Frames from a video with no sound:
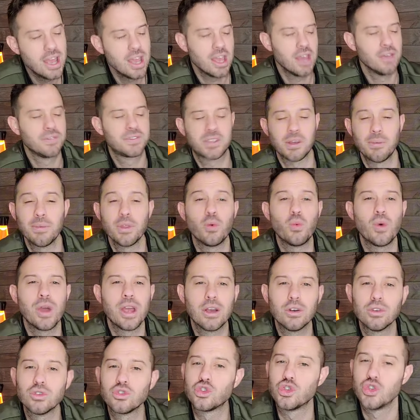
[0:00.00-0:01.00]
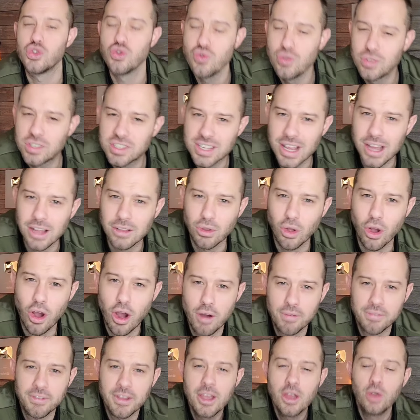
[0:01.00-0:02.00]
If some of the whales do sell
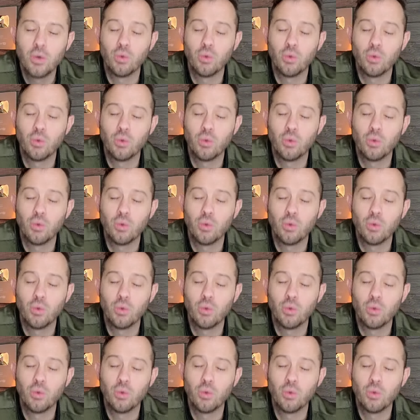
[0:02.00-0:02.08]
off,